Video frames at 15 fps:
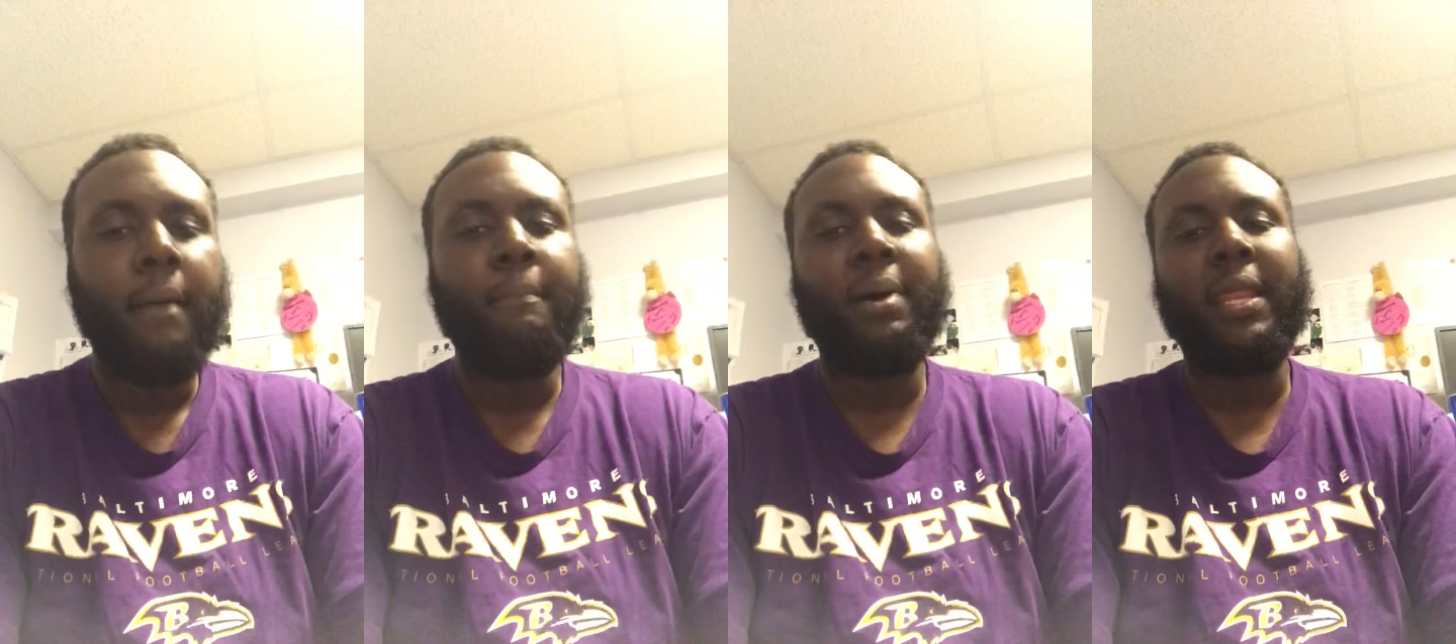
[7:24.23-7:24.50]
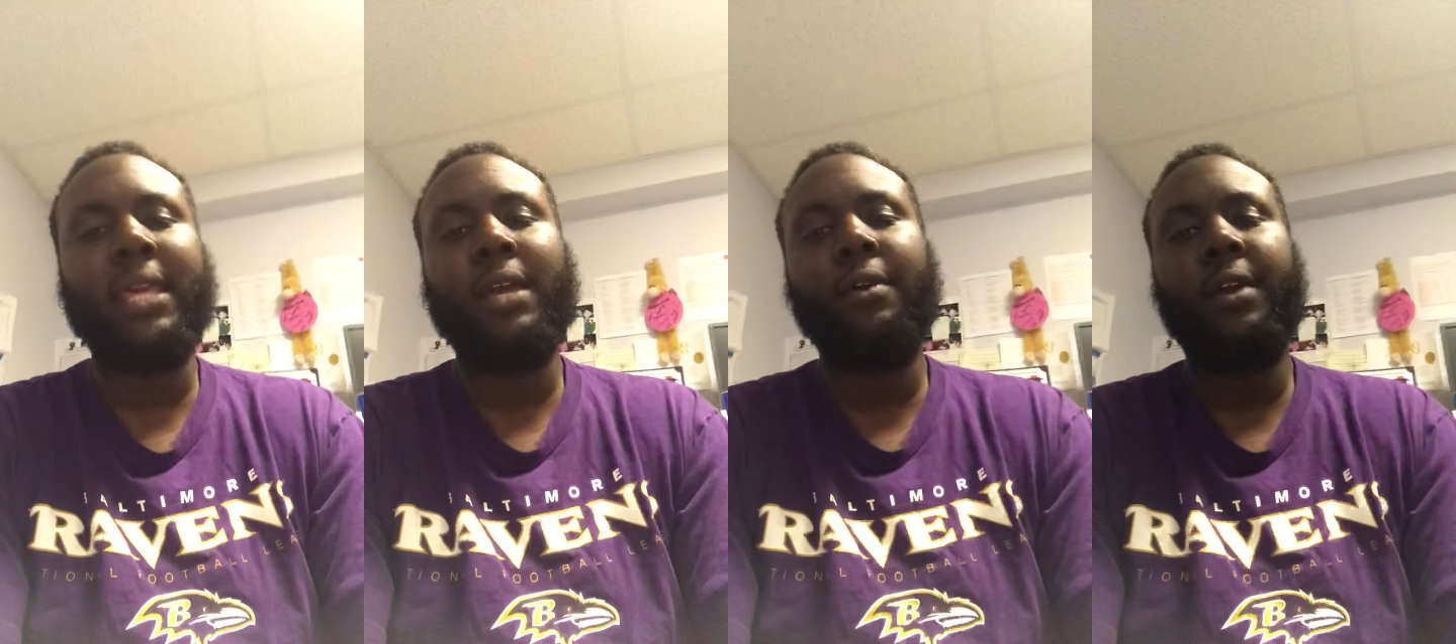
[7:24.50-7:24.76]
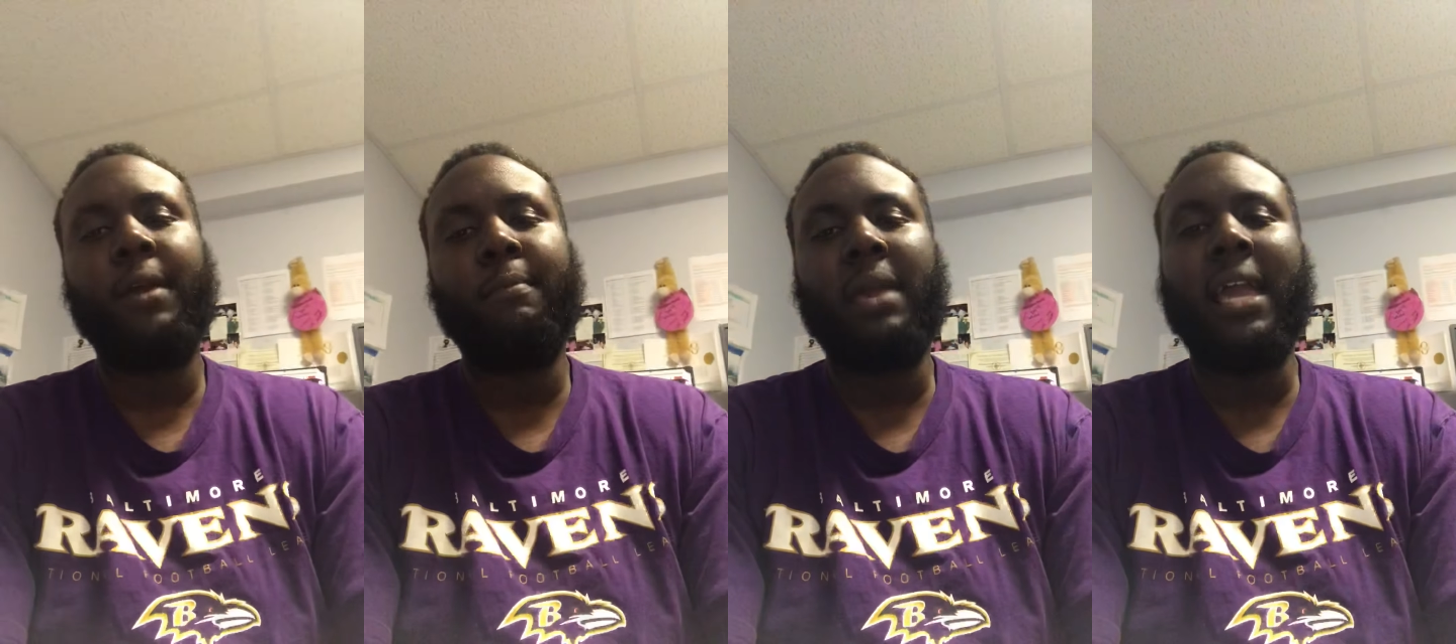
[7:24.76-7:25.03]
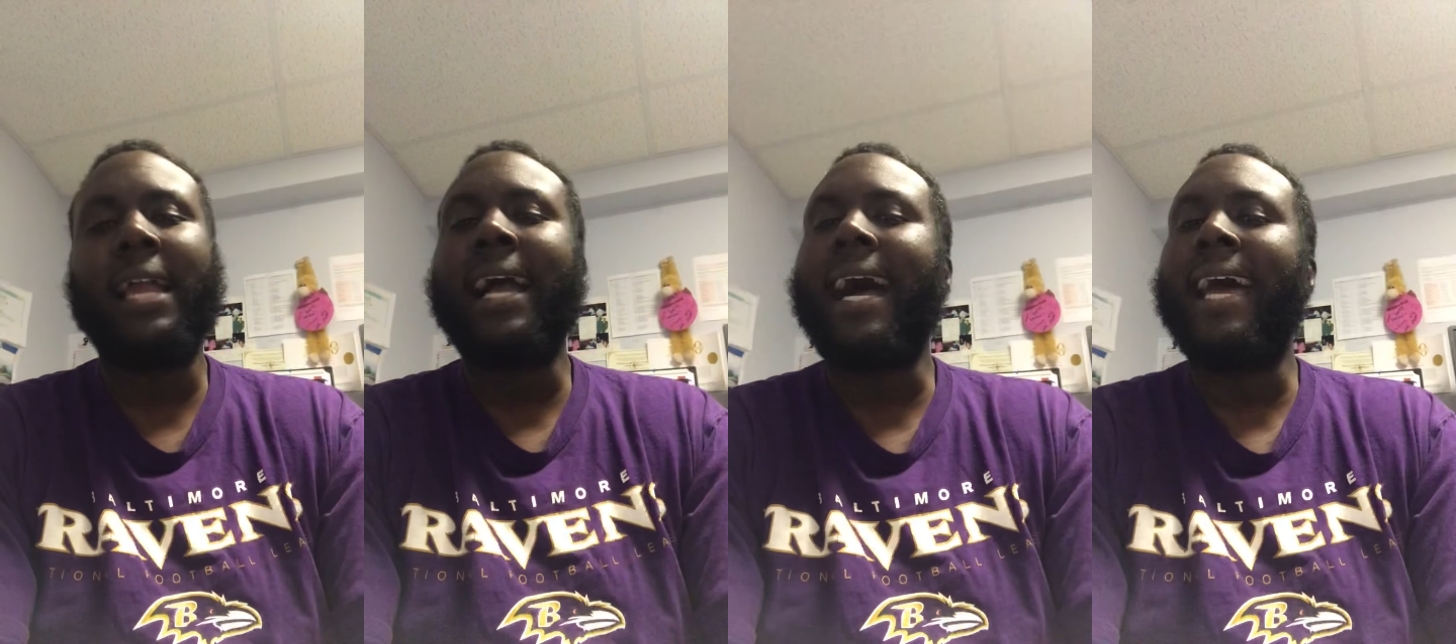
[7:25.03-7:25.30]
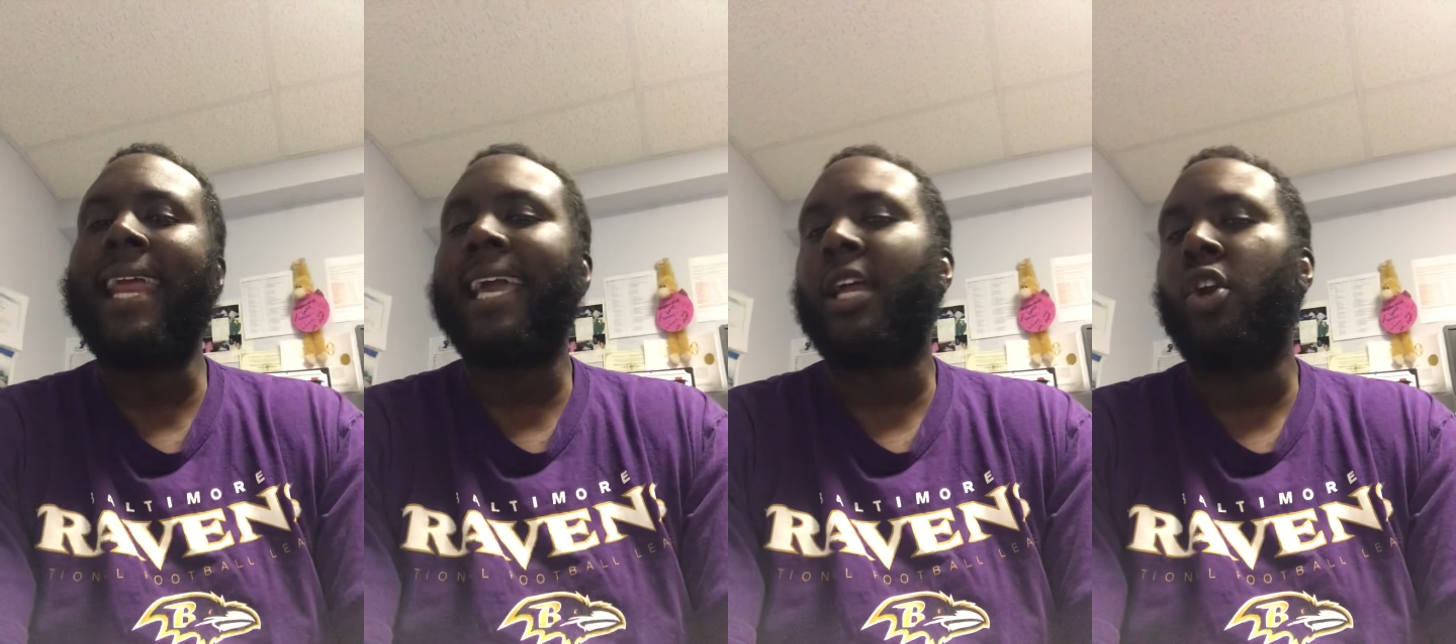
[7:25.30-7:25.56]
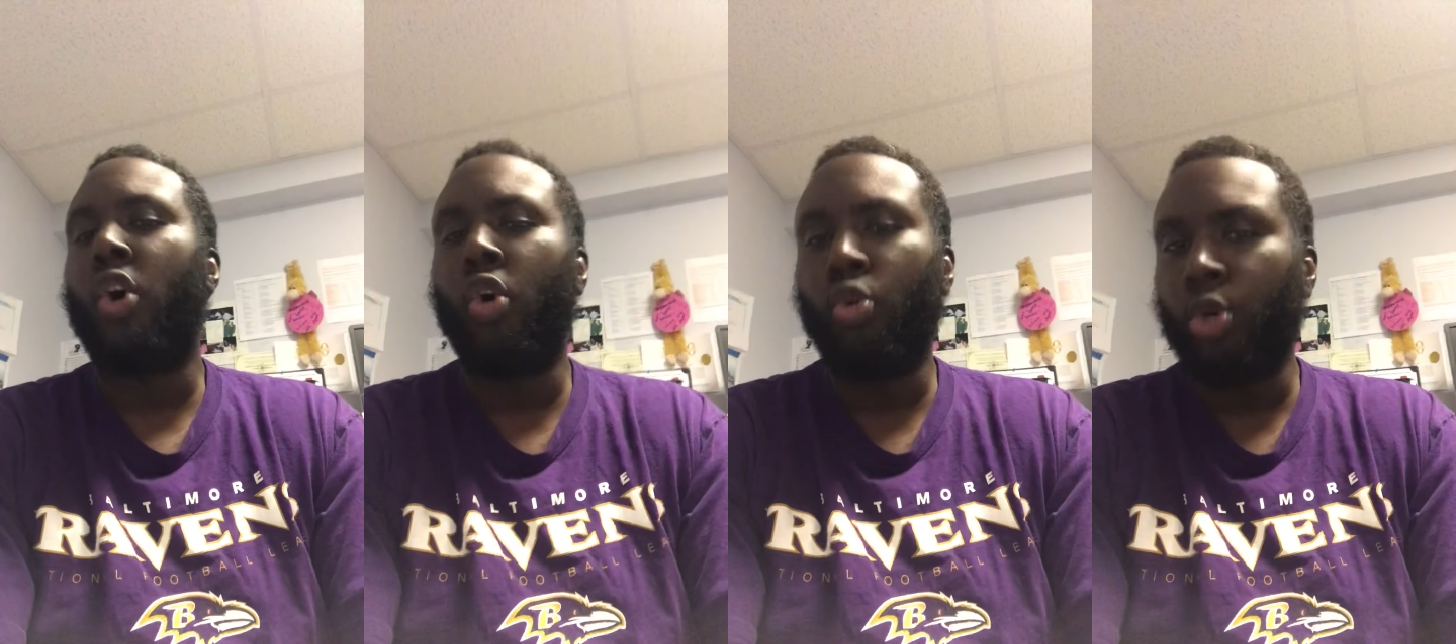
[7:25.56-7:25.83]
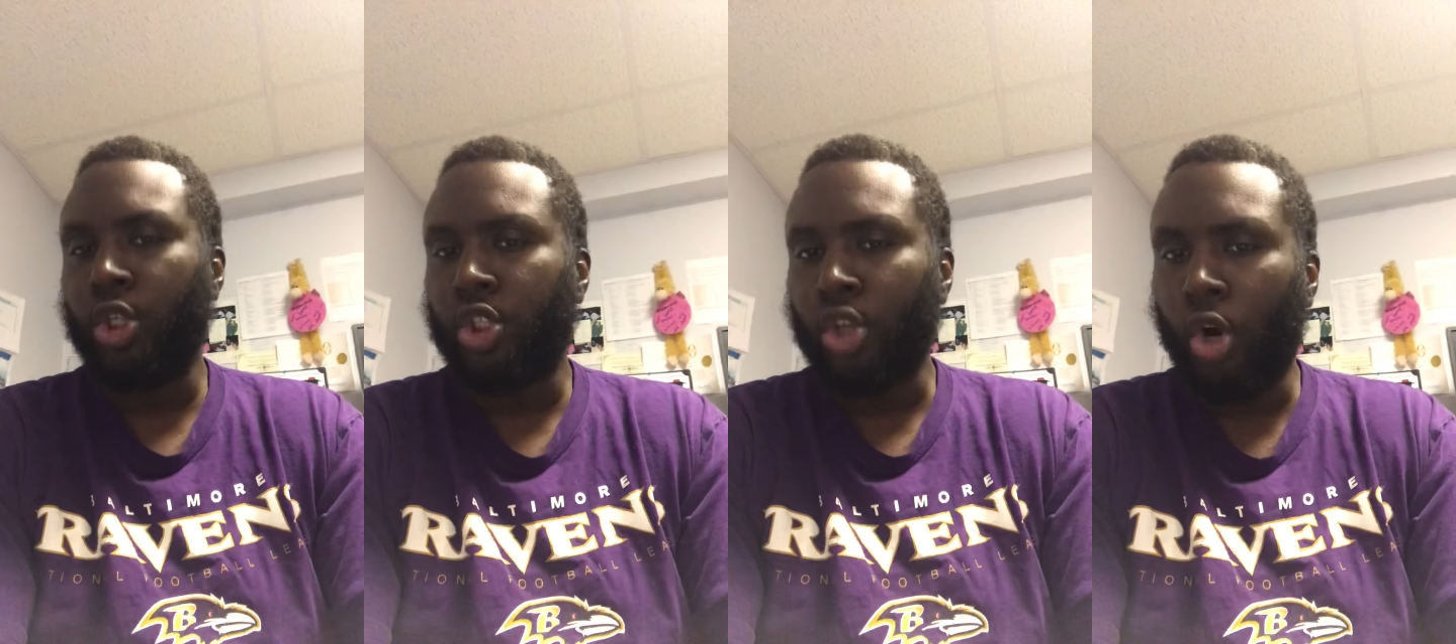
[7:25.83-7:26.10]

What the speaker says: but he can be a guy that can hold his